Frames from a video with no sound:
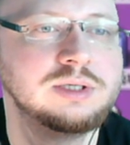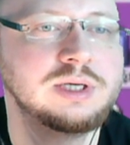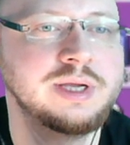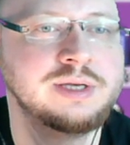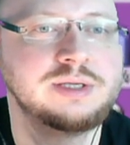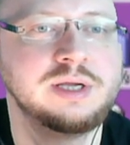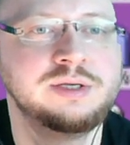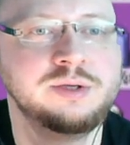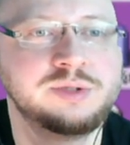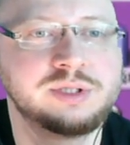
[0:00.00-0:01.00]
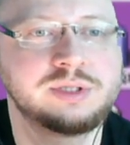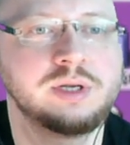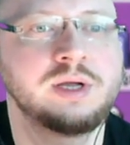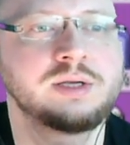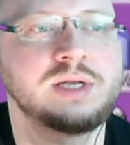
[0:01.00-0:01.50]
it uses a
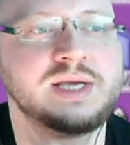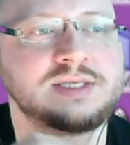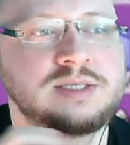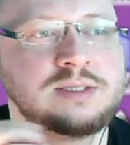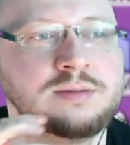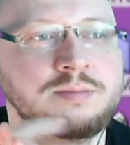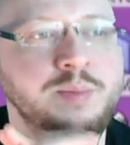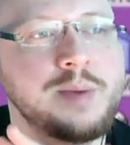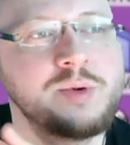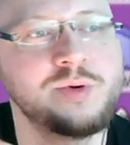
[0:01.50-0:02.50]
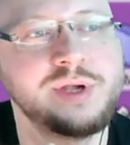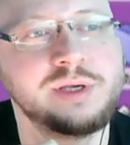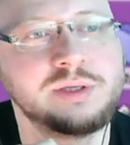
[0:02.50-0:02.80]
lot less memory.